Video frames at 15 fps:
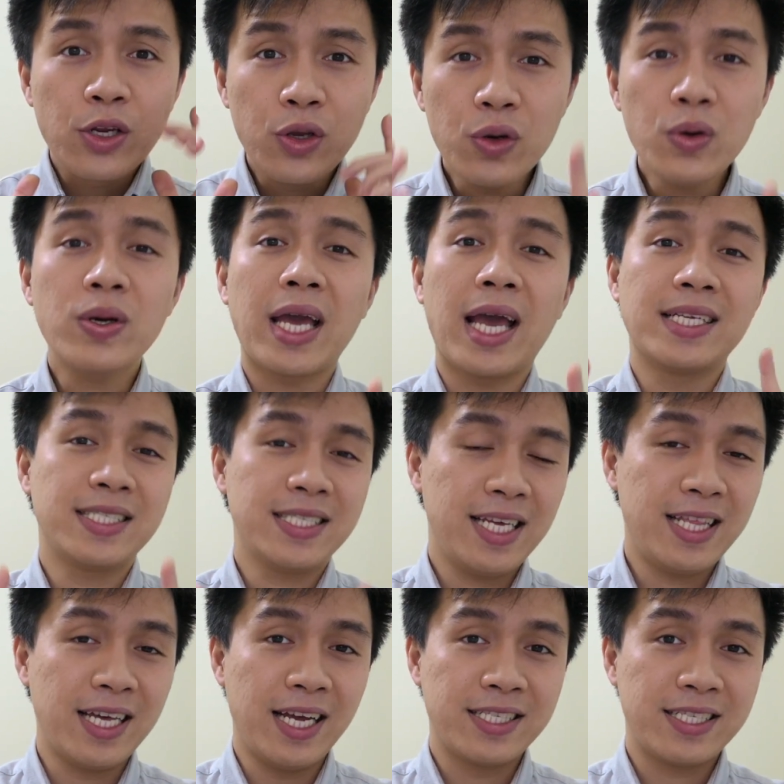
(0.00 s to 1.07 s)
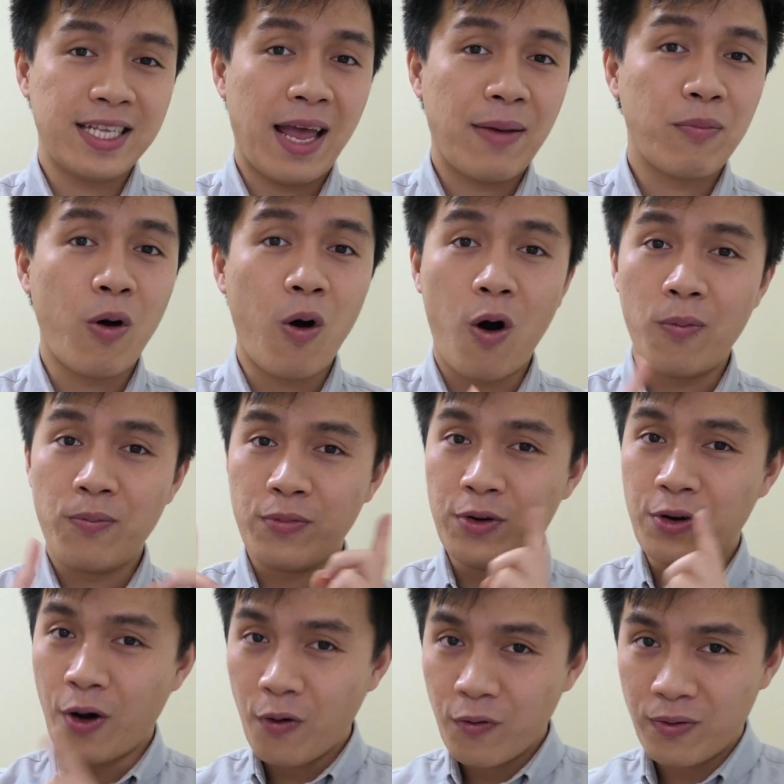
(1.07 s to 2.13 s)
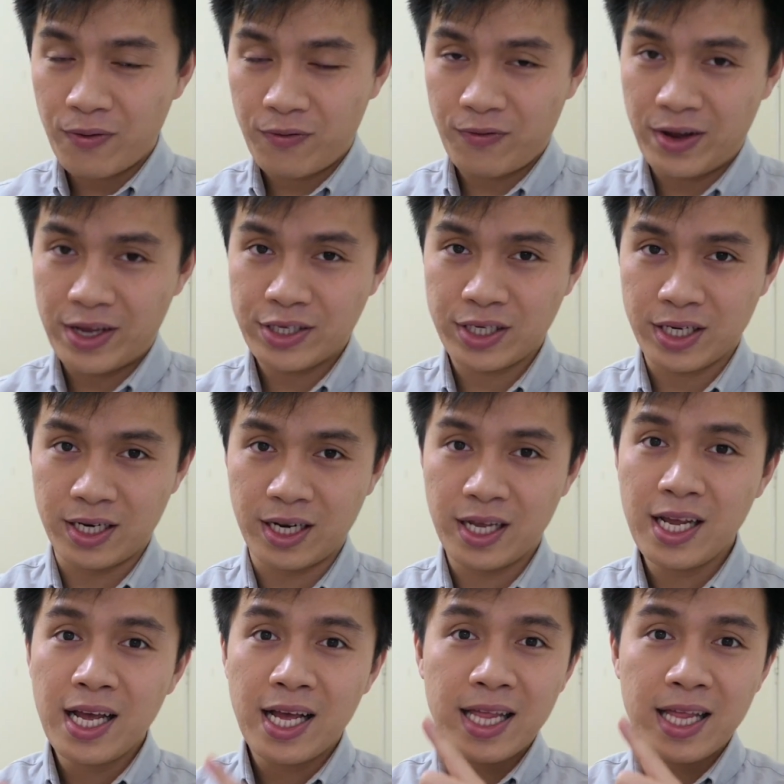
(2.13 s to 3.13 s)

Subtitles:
you can see the example of Nova Fashion.